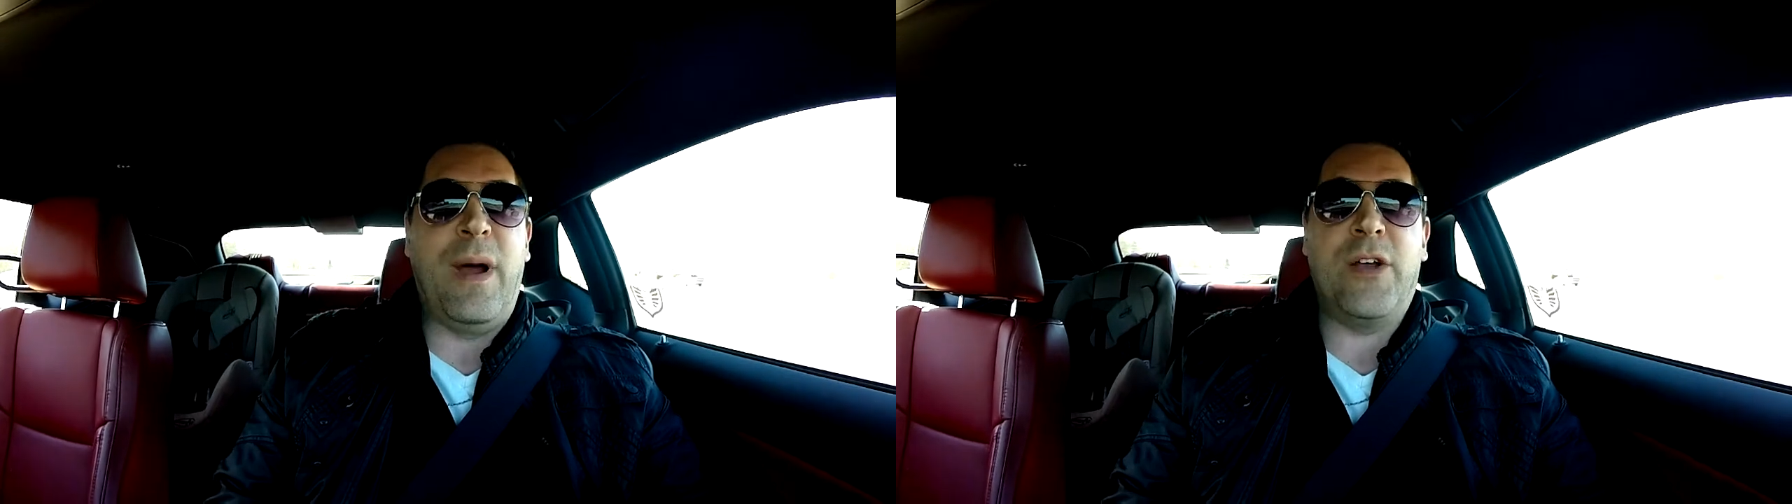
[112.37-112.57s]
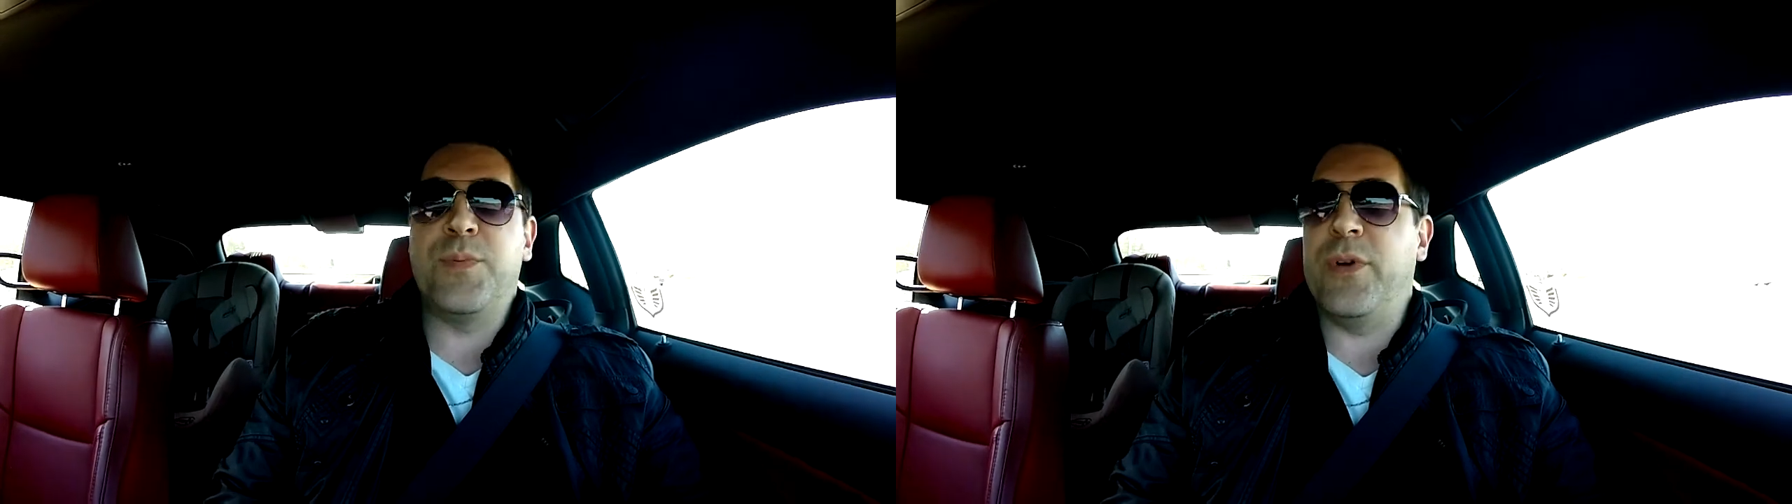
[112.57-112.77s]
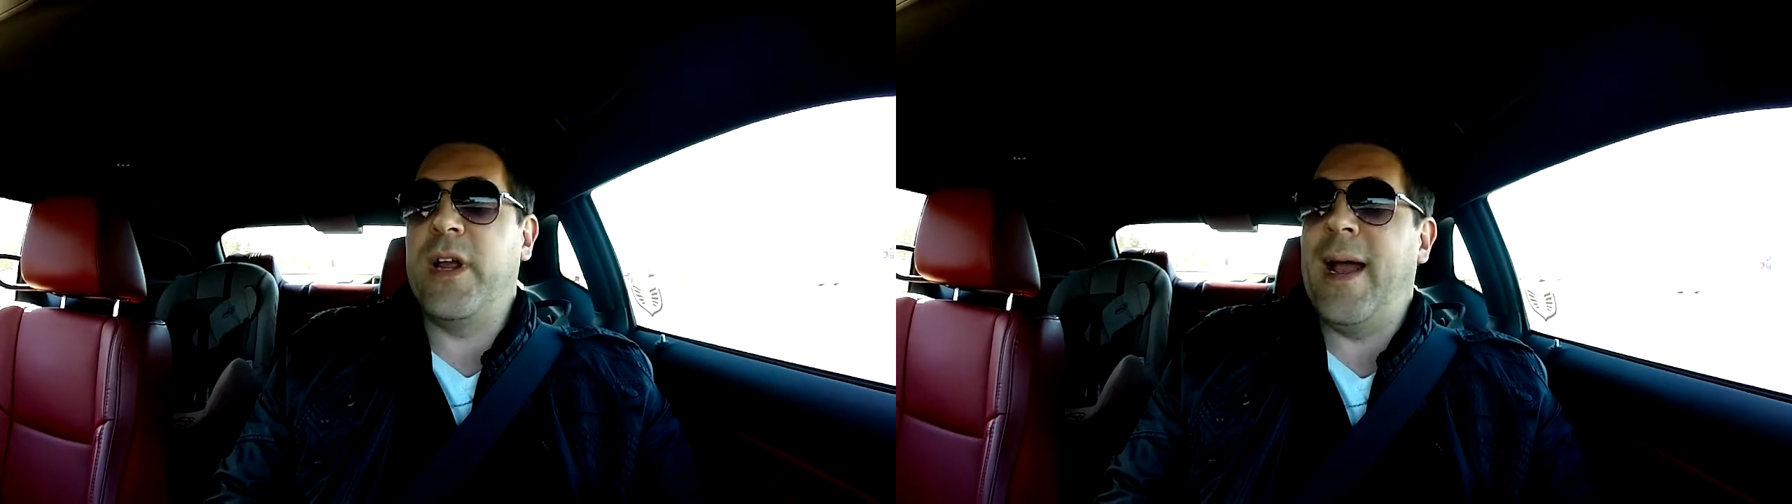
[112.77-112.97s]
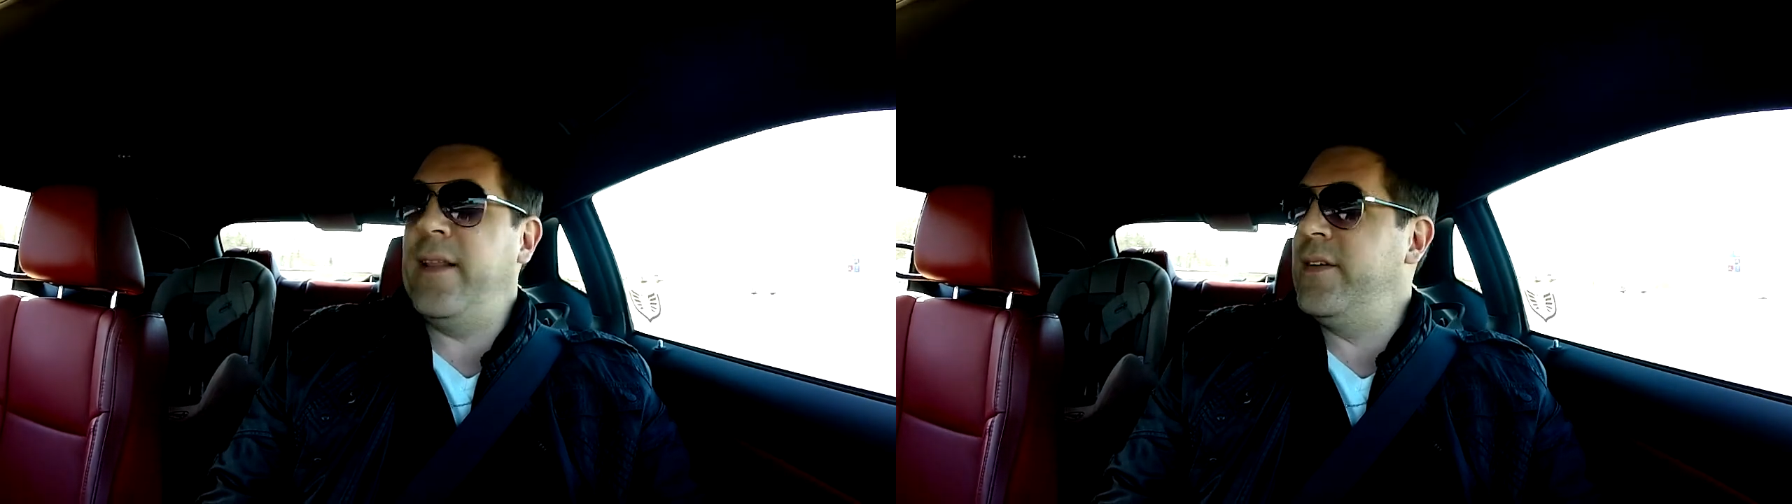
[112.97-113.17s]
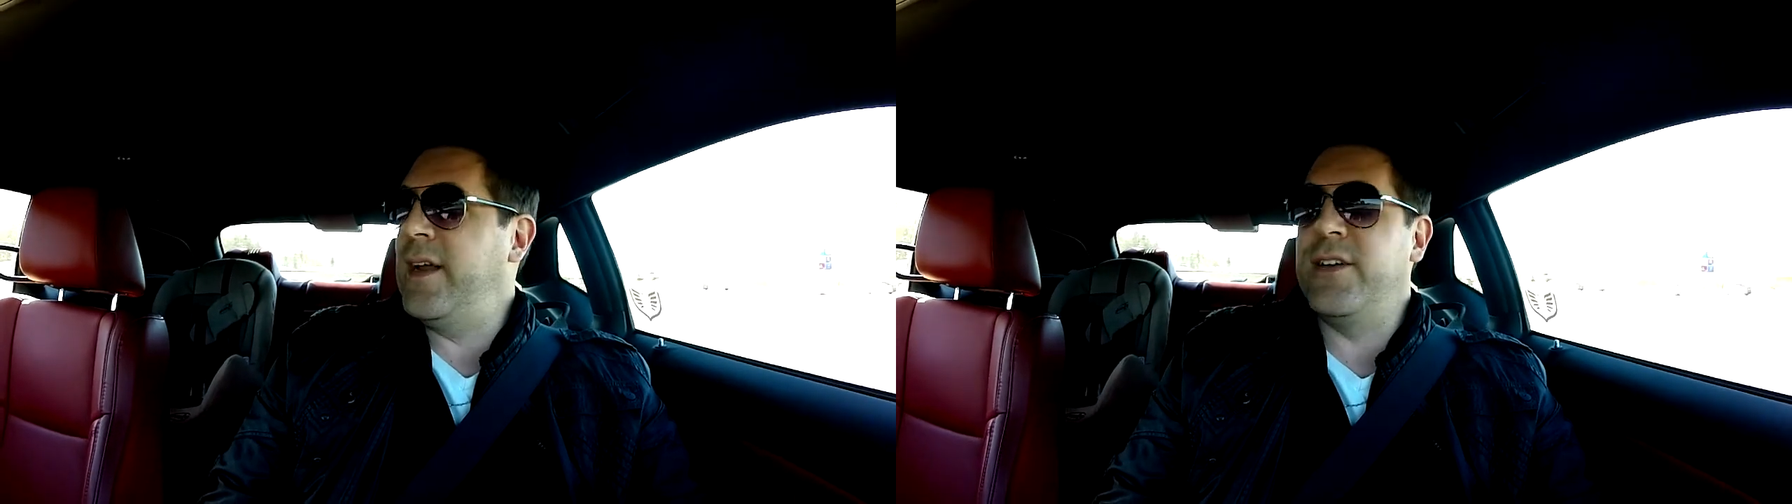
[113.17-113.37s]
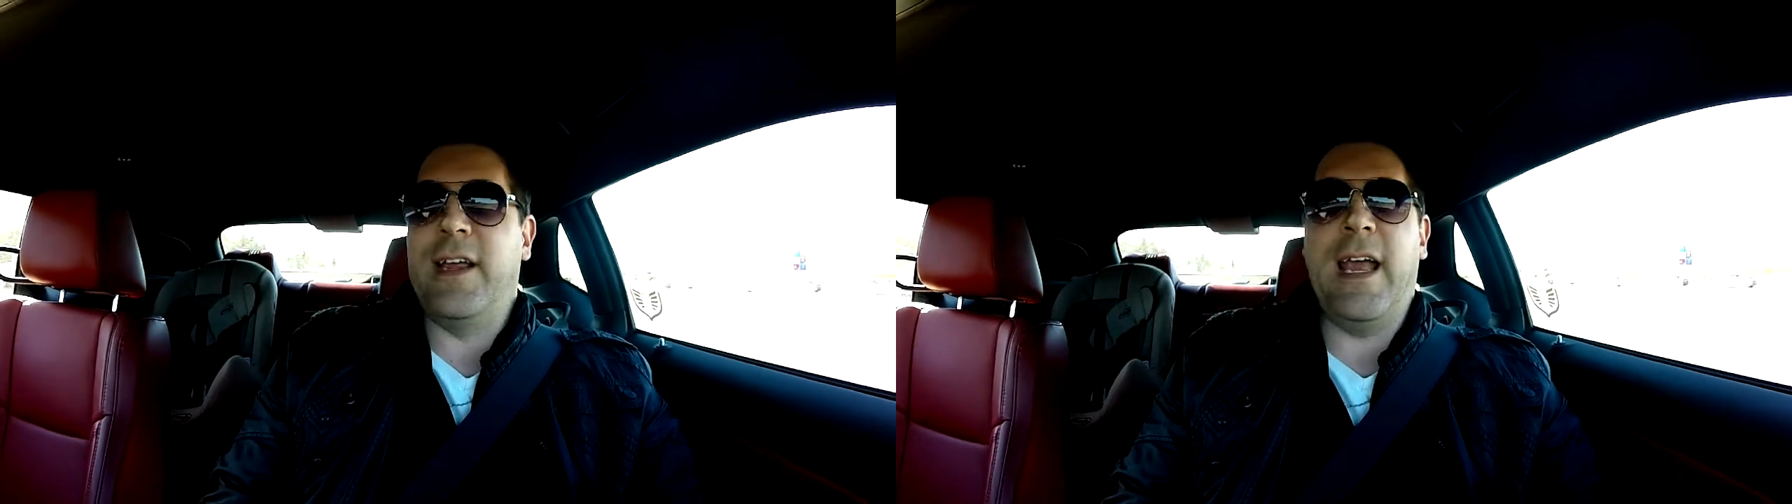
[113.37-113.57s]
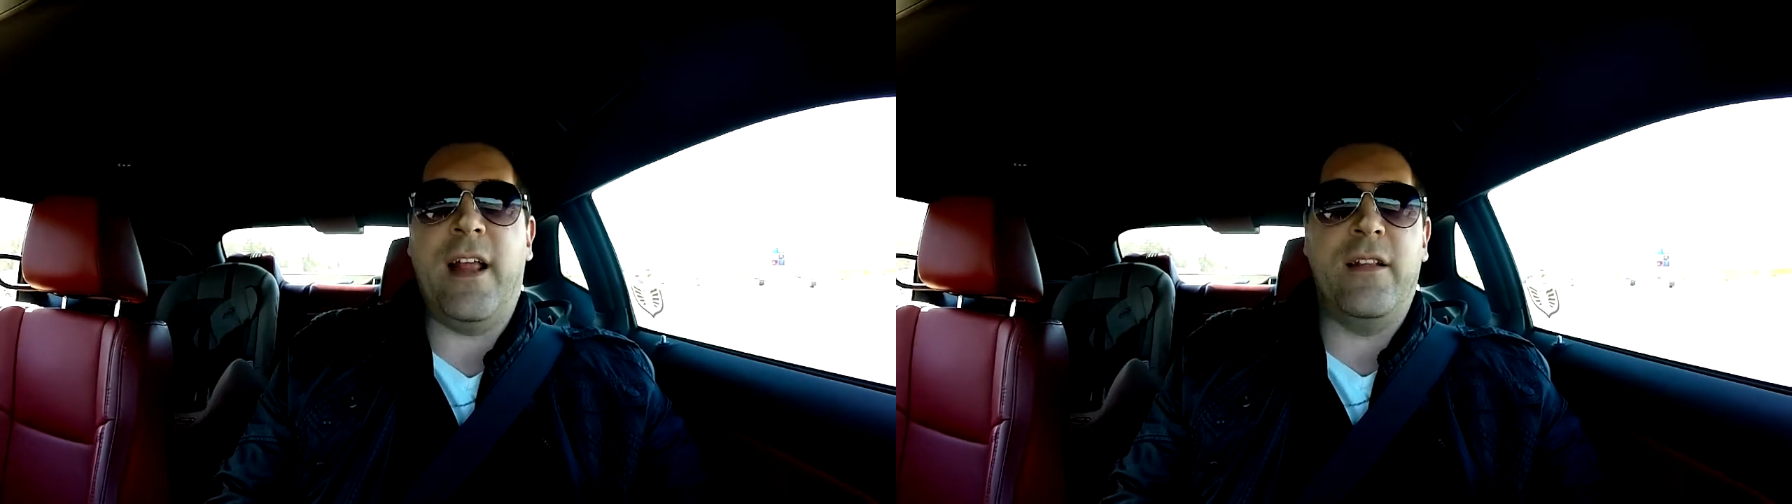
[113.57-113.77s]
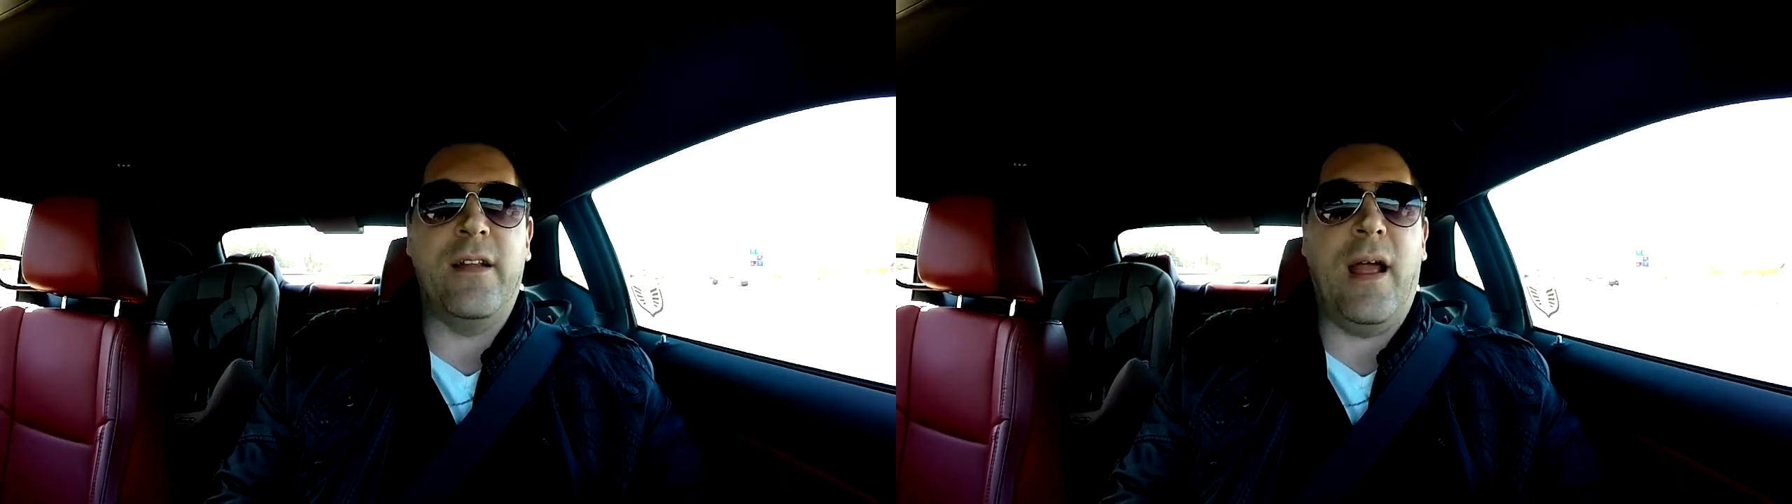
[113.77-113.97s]
miles per gallon I could
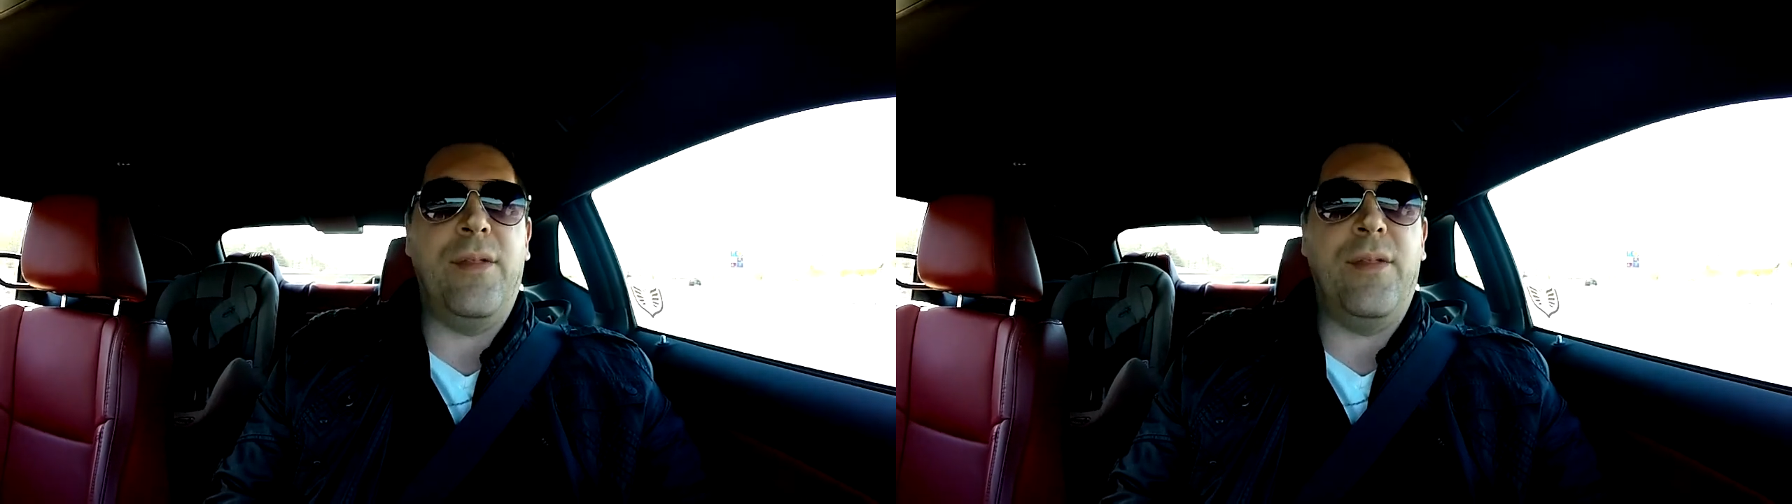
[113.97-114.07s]
get.